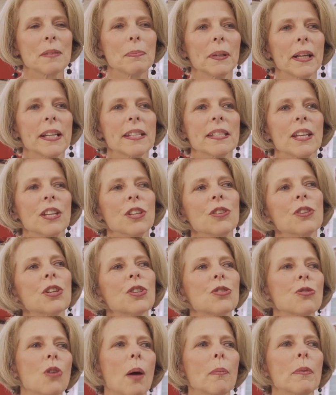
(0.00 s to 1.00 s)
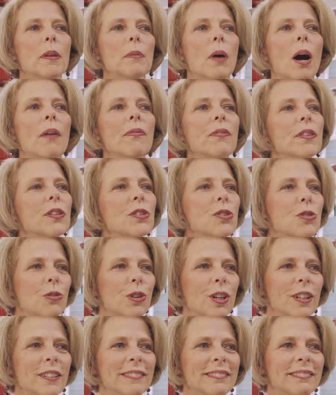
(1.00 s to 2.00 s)
a place that you can drop them off at the
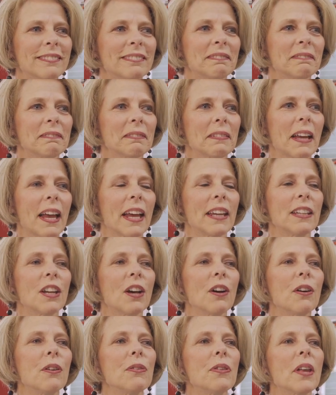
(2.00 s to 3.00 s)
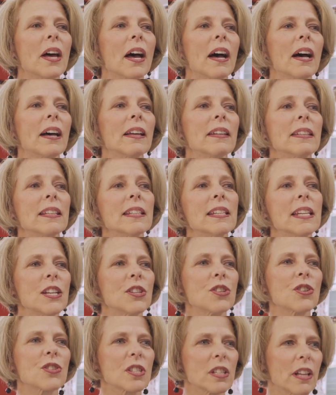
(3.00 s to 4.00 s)
door and know that the
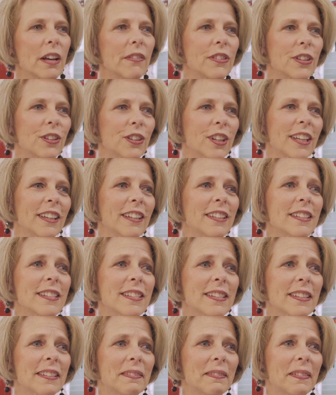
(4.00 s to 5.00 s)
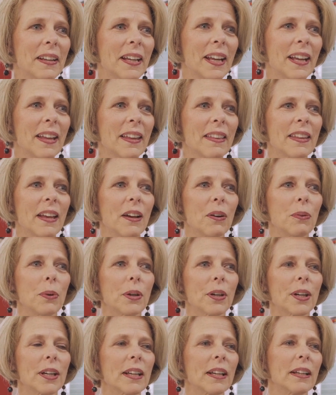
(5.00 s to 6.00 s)
teachers love their kids. That
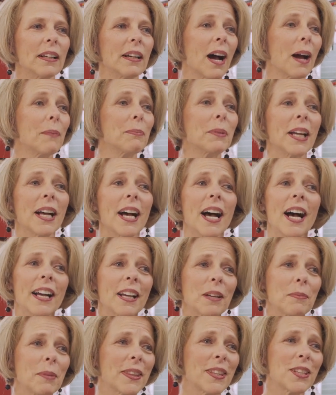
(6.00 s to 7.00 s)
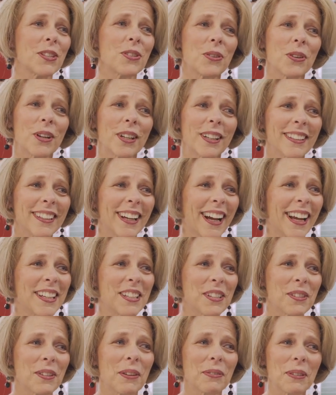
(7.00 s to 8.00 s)
I'm gonna hug them at the door. I
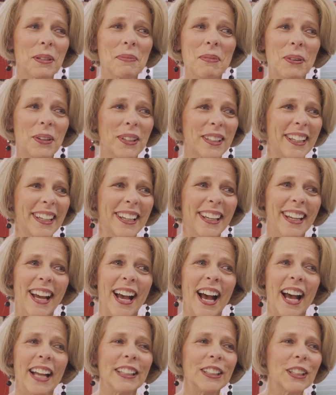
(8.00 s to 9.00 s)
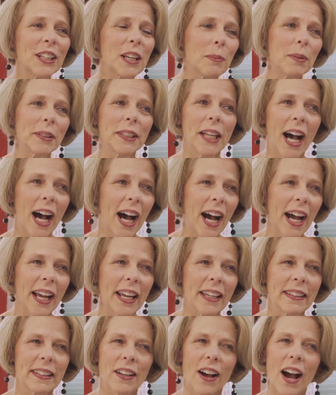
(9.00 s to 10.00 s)
do every morning. I look them in the eye,
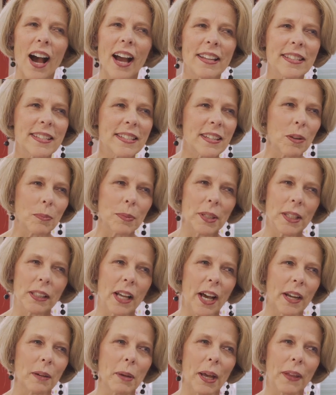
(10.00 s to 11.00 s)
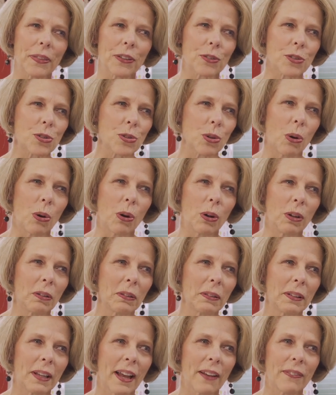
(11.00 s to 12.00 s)
and the eyes tell me a lot about their soul.
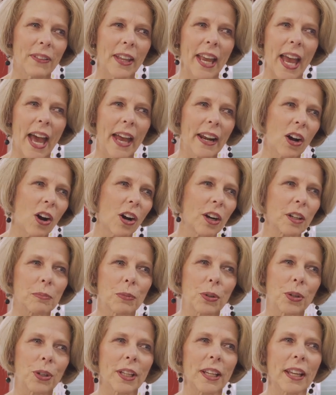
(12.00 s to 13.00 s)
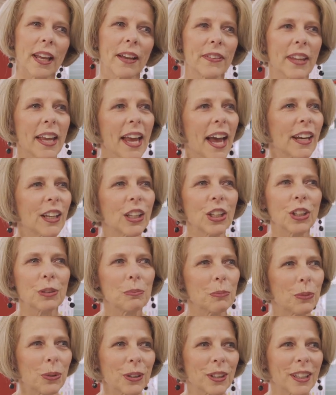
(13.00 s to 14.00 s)
Have they had a hard morning? Have they had a good
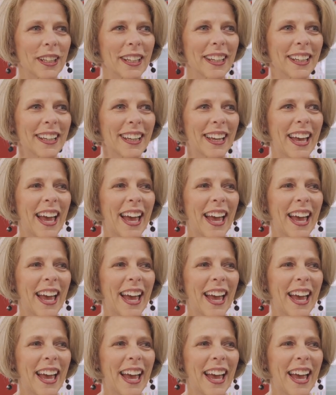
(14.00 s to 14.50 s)
morning?